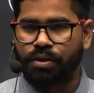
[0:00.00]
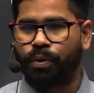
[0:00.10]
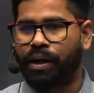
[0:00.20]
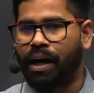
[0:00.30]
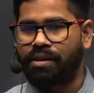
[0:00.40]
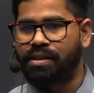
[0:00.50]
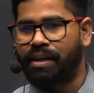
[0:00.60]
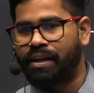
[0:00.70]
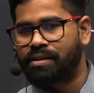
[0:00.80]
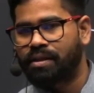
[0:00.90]
one answer
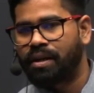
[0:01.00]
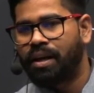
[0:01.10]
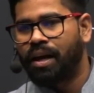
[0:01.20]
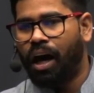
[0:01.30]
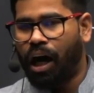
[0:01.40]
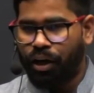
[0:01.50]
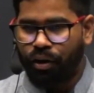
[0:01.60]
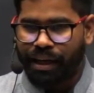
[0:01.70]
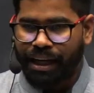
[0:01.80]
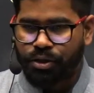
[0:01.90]
is
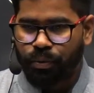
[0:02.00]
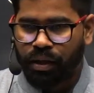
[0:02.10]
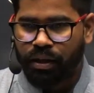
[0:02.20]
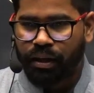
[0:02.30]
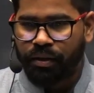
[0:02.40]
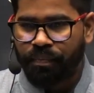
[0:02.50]
unorganized worker